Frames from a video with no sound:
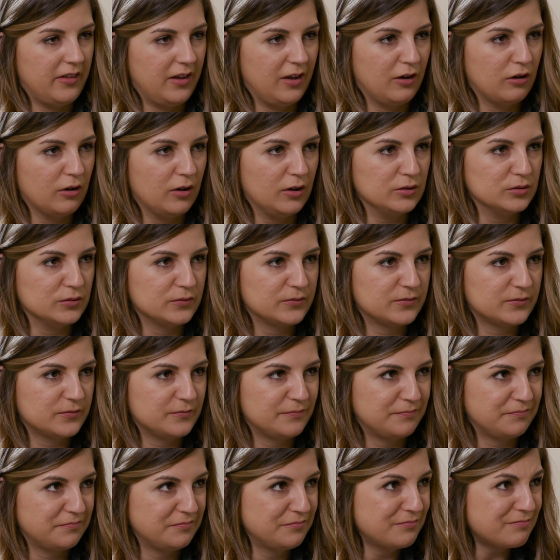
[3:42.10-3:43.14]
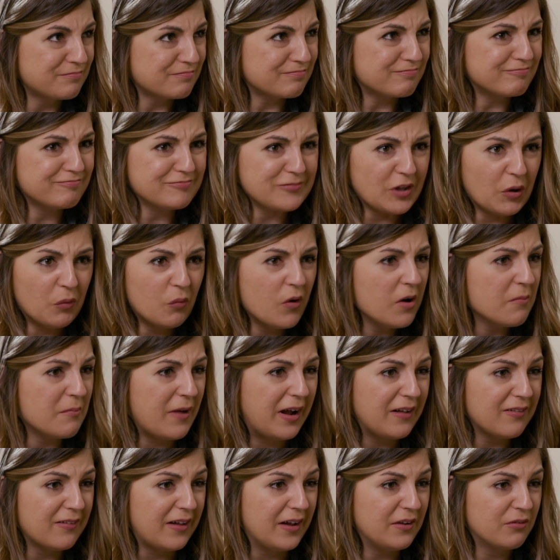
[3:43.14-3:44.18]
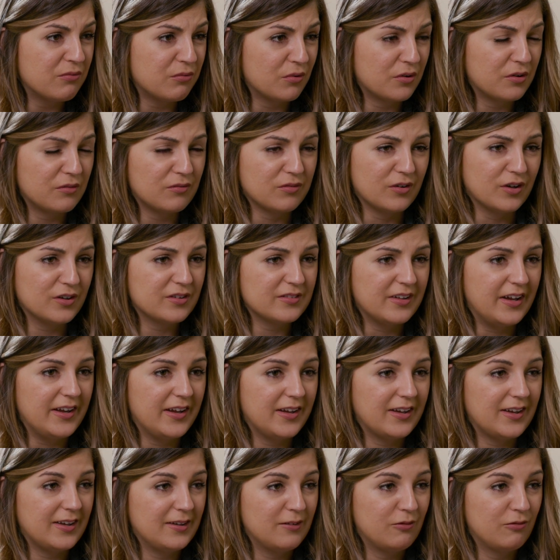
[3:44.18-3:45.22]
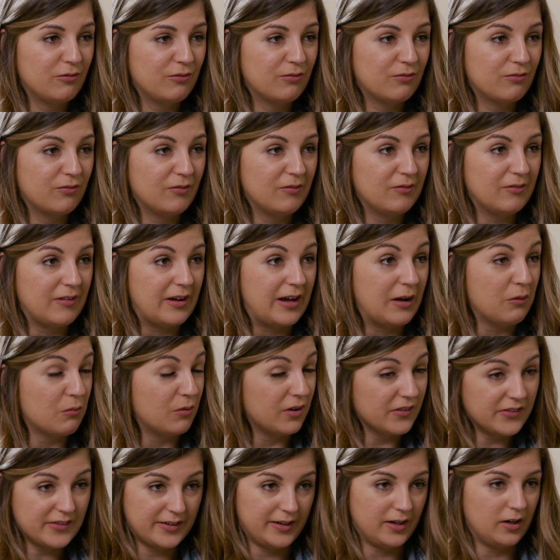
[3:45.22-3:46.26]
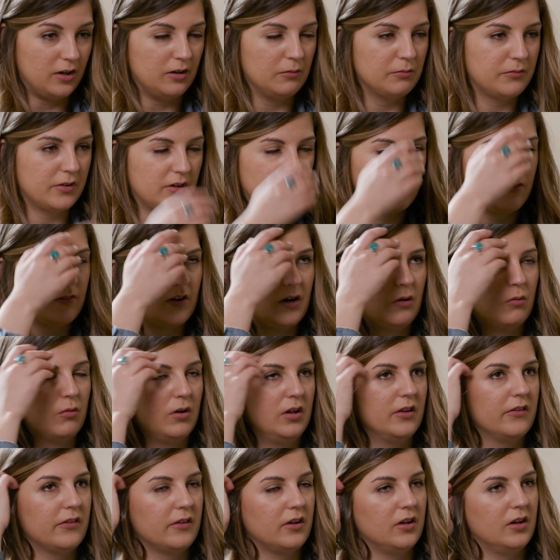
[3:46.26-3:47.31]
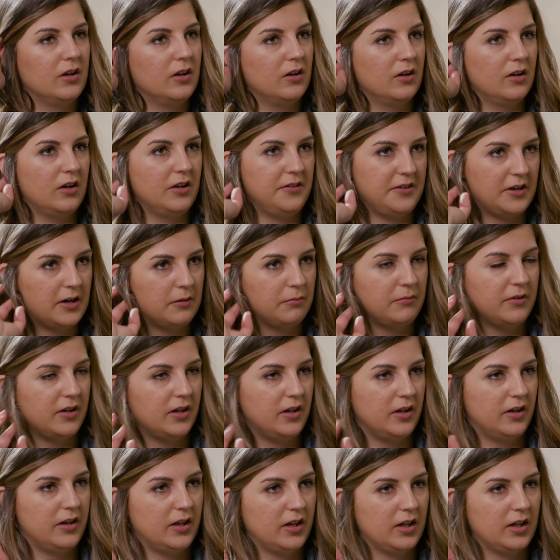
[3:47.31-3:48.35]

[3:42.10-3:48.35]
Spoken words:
think of what my life would have looked like if I wasn't helped and if I wasn't adopted.